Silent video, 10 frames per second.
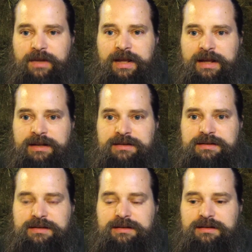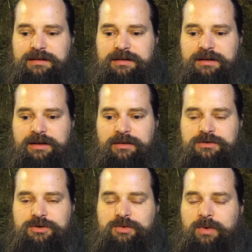and
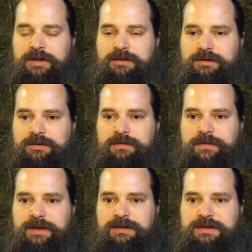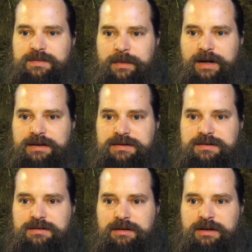do what you feel is best.